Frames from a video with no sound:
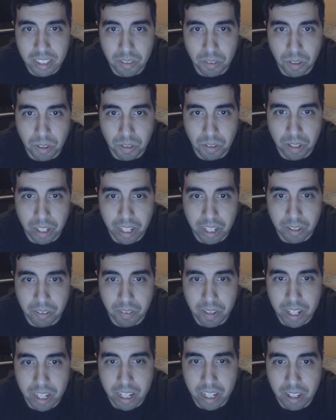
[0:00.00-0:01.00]
They're all getting
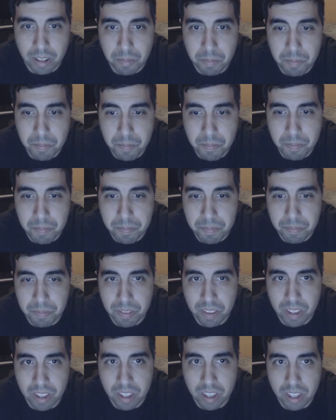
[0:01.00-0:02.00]
ready.
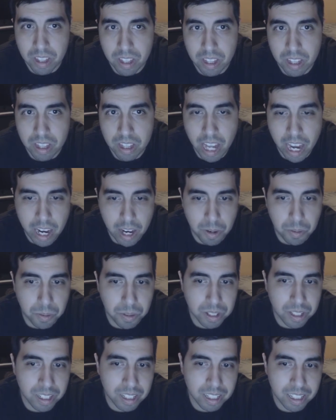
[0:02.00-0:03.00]

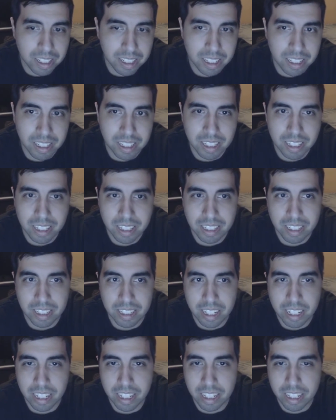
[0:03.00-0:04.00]
Now!
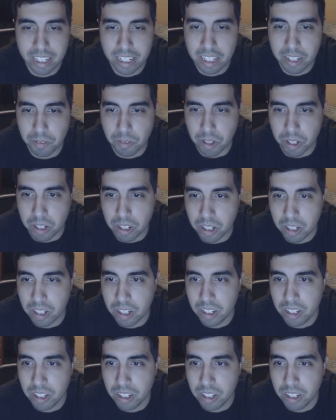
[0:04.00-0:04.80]
And then they run.